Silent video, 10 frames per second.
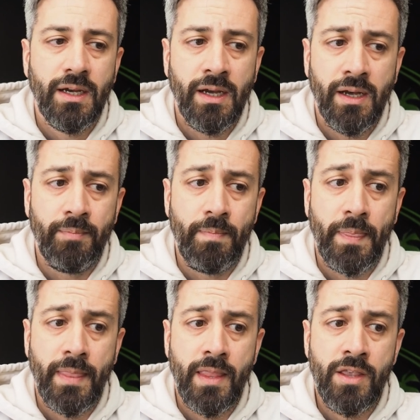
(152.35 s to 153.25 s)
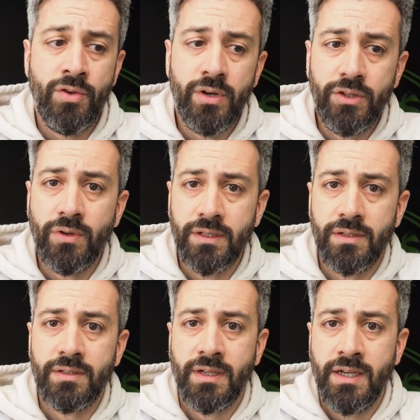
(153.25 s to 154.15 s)
you need to
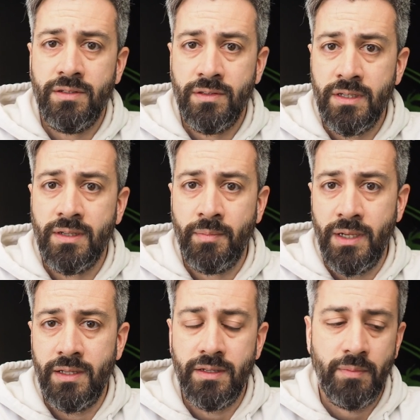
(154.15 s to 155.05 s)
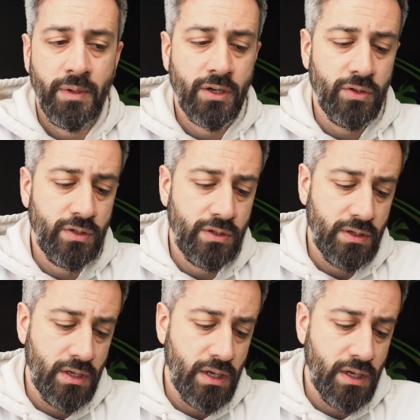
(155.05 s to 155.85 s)
exercise this ability, because